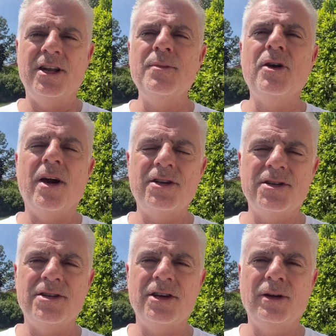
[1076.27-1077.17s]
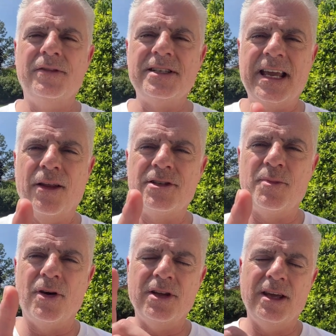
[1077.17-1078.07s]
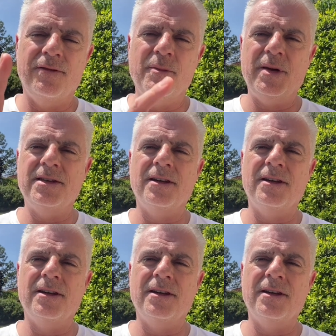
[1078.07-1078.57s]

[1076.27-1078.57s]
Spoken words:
He be gracious to you, lift his countenance upon you and give you peace